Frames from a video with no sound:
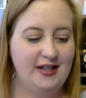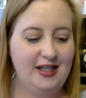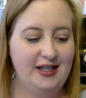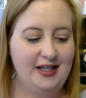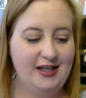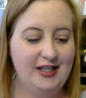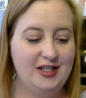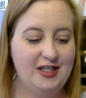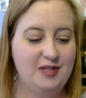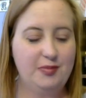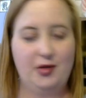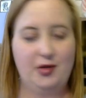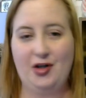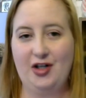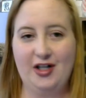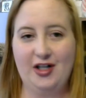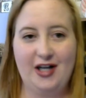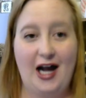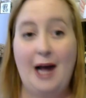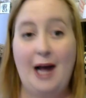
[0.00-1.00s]
in this
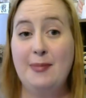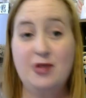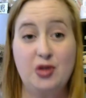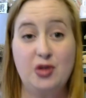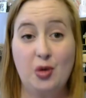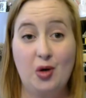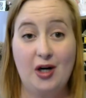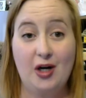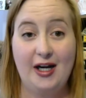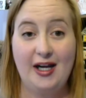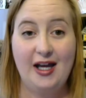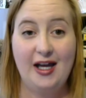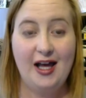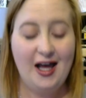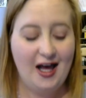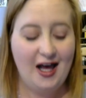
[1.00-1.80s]
book. I'm sorry.